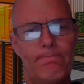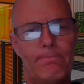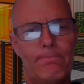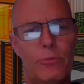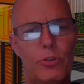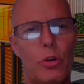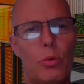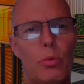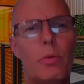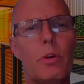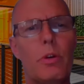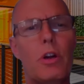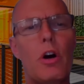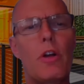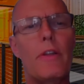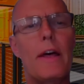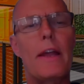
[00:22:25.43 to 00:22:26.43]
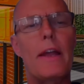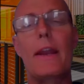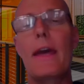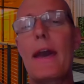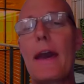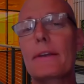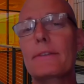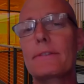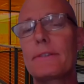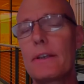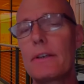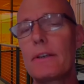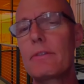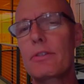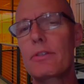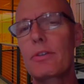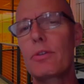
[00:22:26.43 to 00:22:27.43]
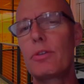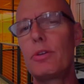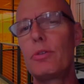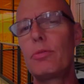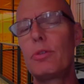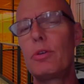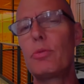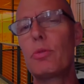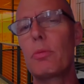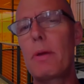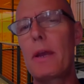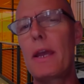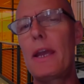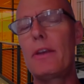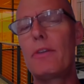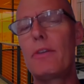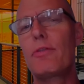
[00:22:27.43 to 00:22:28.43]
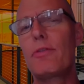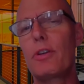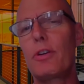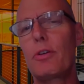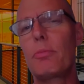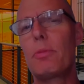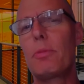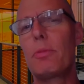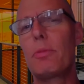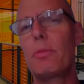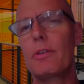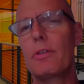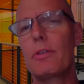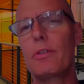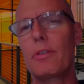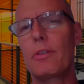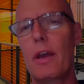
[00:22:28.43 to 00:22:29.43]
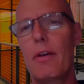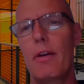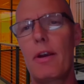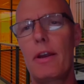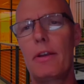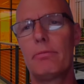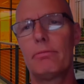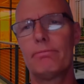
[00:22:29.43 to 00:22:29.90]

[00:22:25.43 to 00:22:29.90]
So we would call that an exit. So you were paid for your business. Is that right?